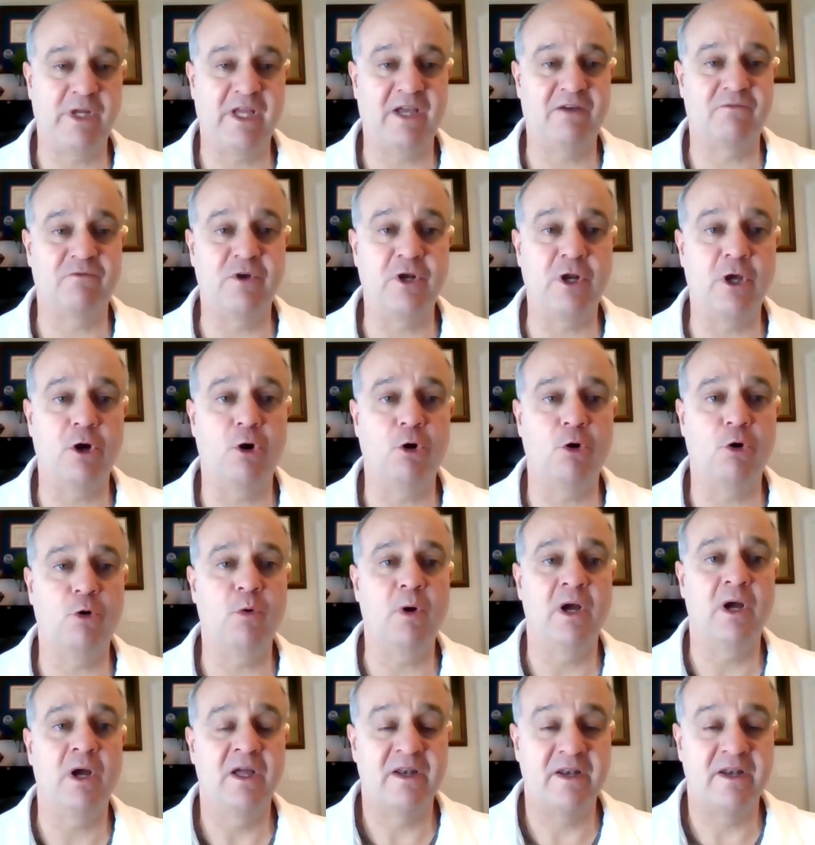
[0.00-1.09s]
We have
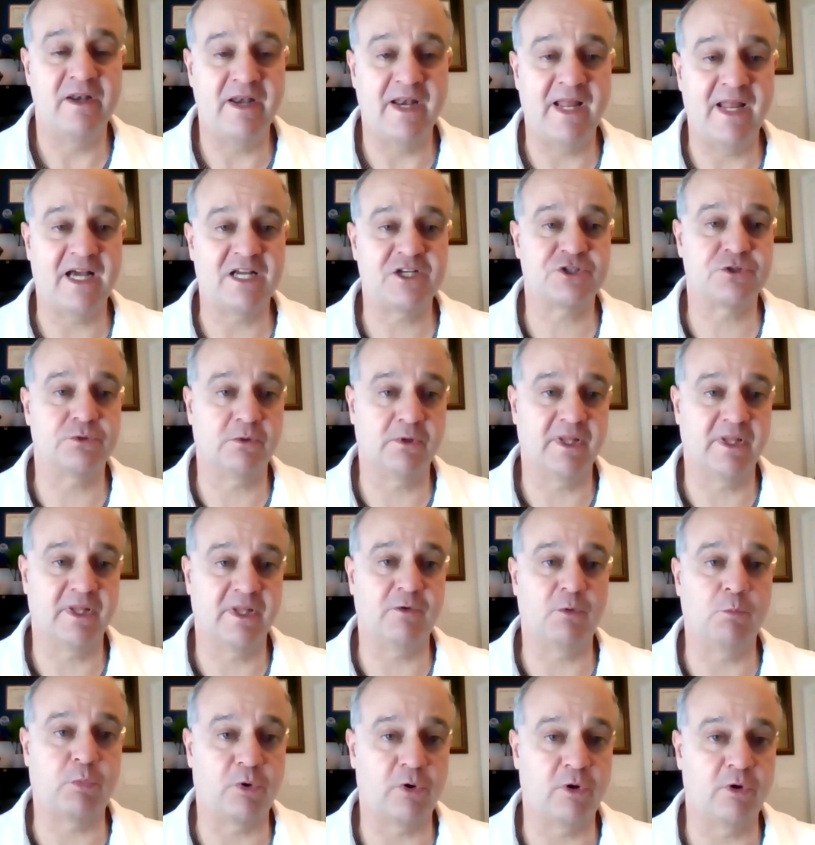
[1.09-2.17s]
no national
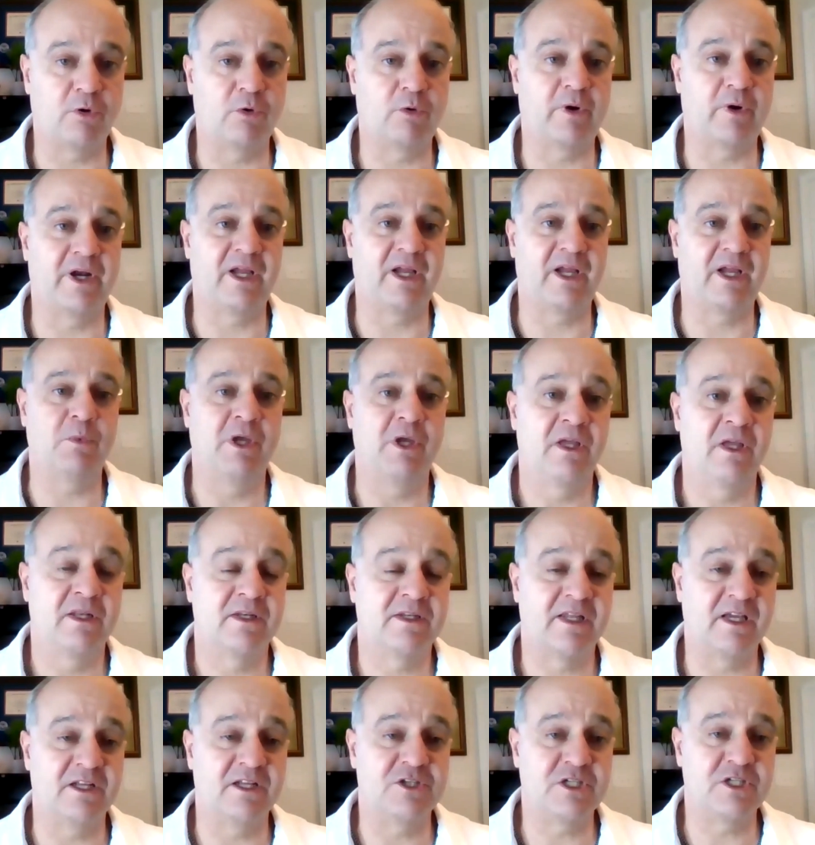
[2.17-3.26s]
level program
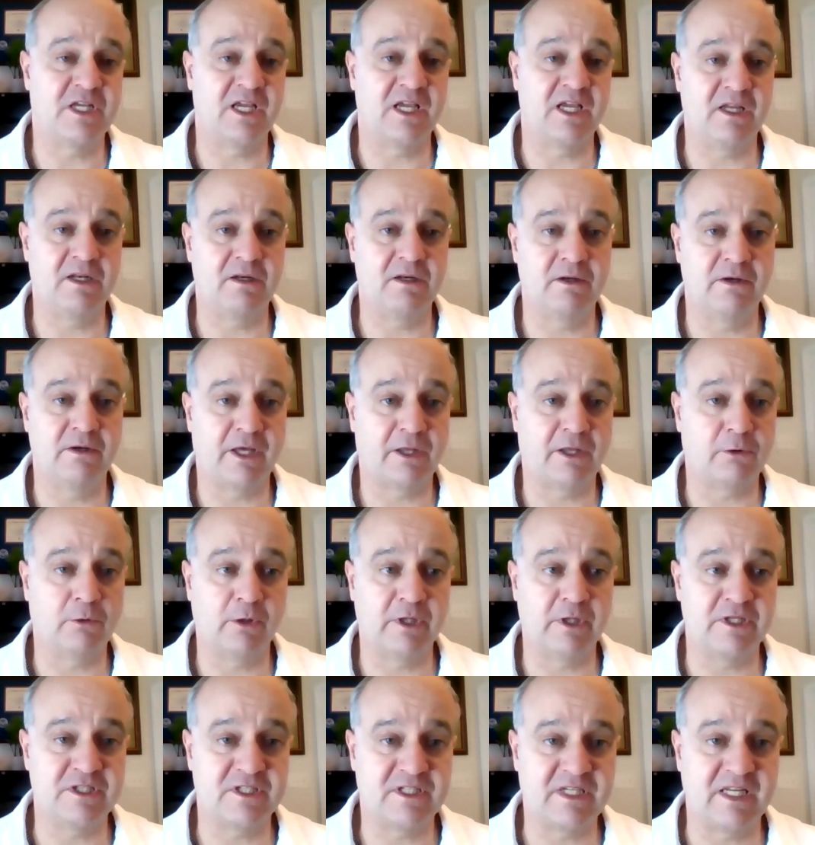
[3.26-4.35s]
to educate not
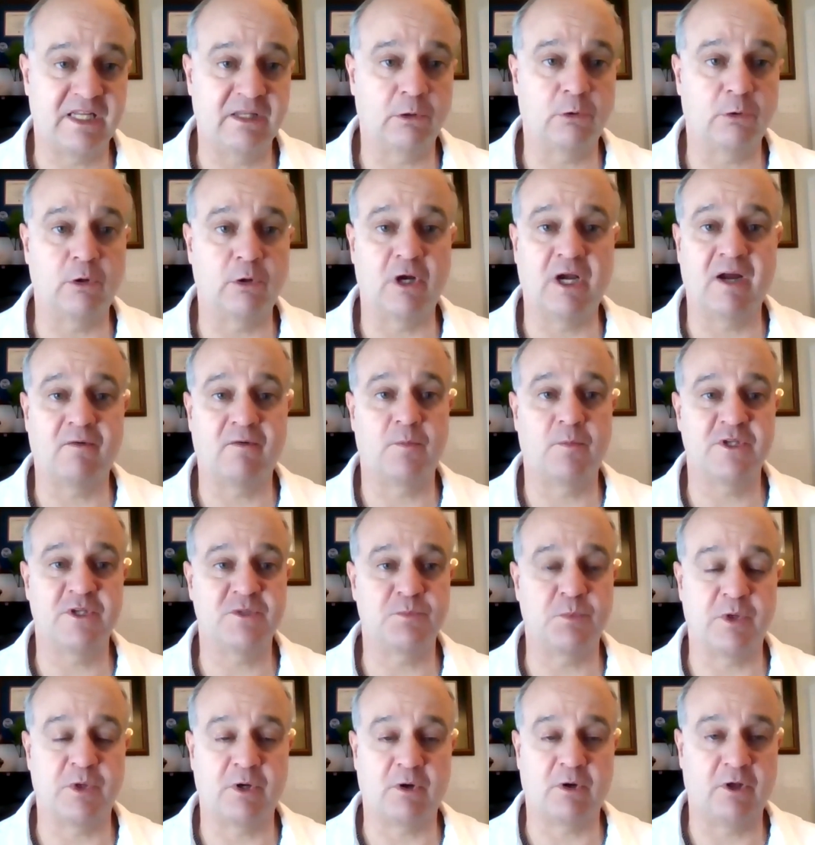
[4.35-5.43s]
only state and local
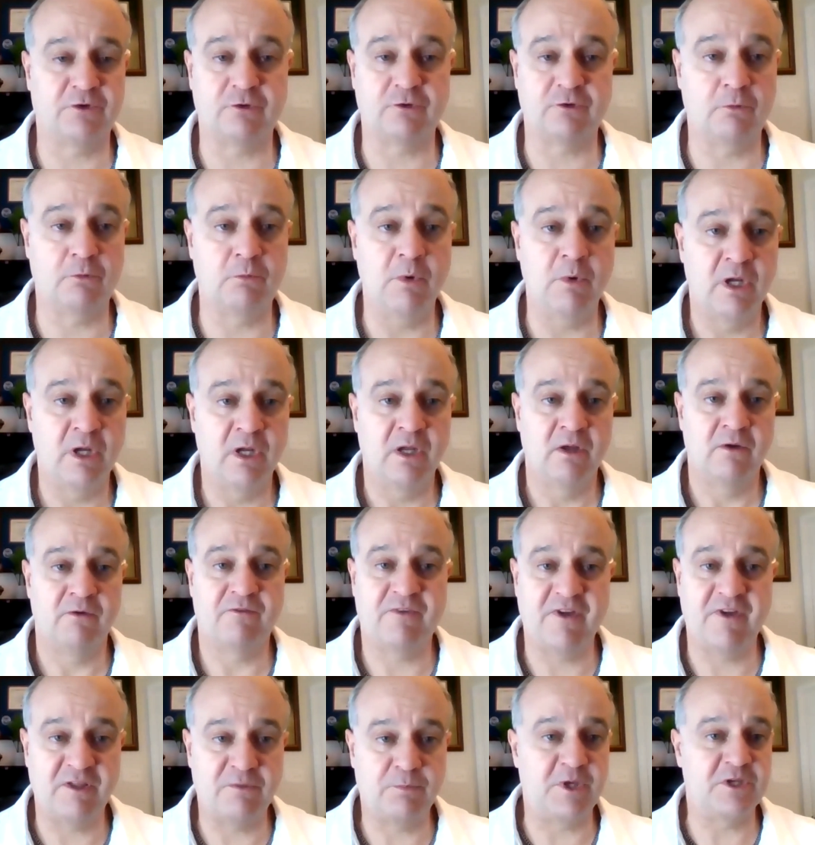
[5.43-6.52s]
governments, but also
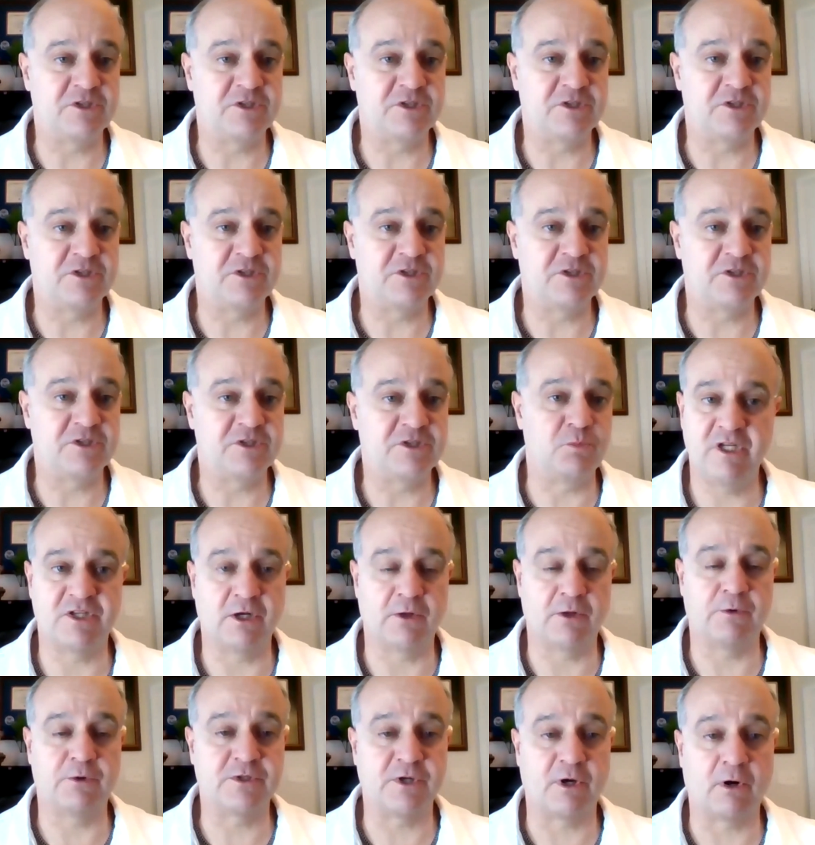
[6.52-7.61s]
faith-based
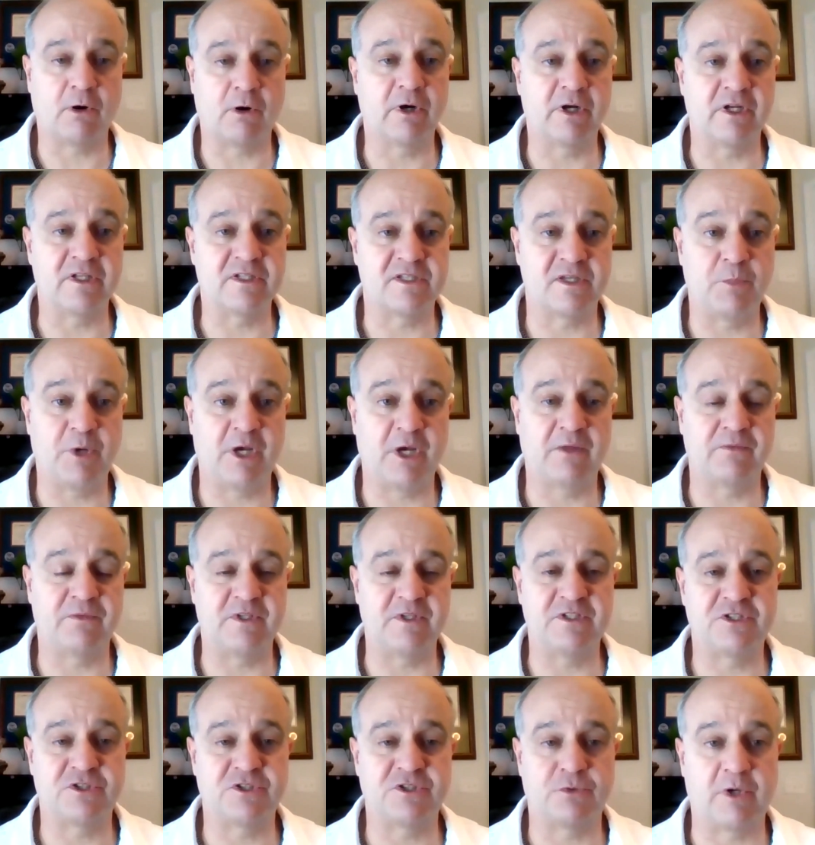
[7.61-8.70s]
communities and other targets
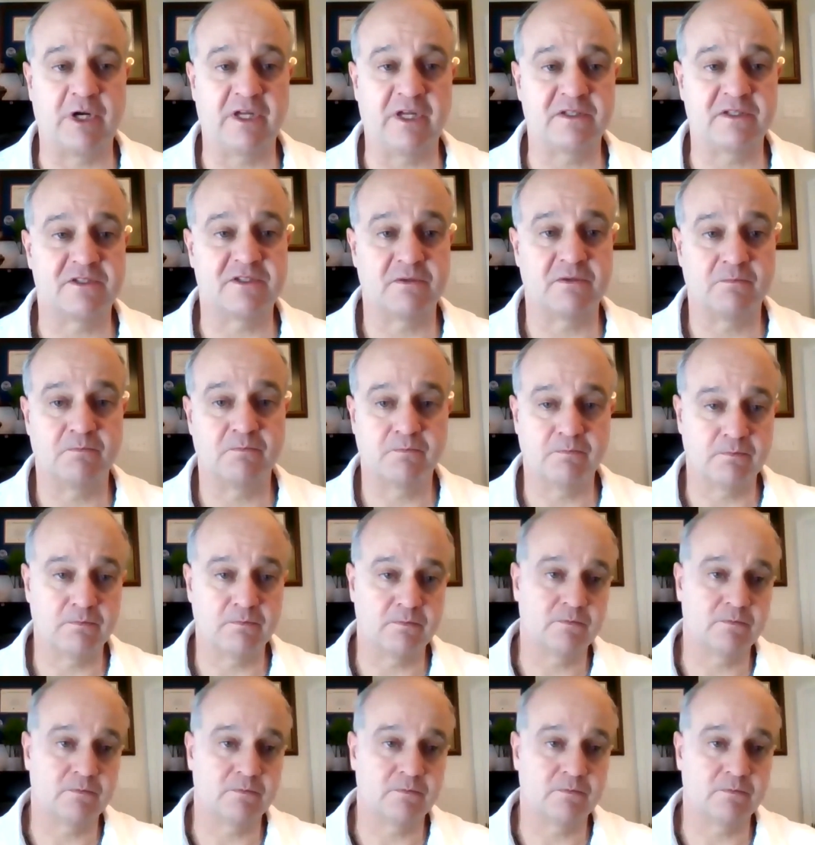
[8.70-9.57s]
about these threats.